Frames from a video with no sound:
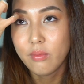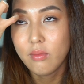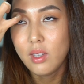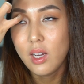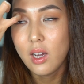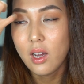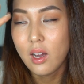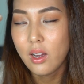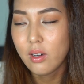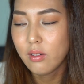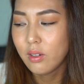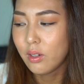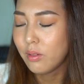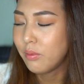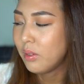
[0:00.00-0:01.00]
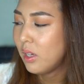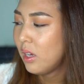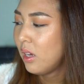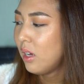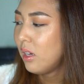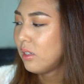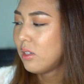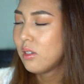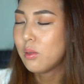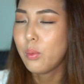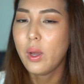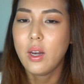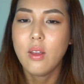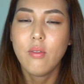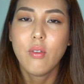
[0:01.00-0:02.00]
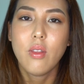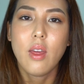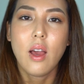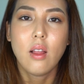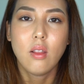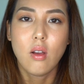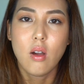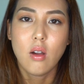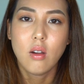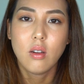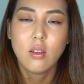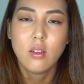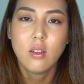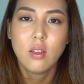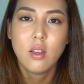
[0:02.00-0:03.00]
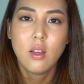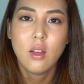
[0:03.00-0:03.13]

yeah, I don't know. Just waiting for that long.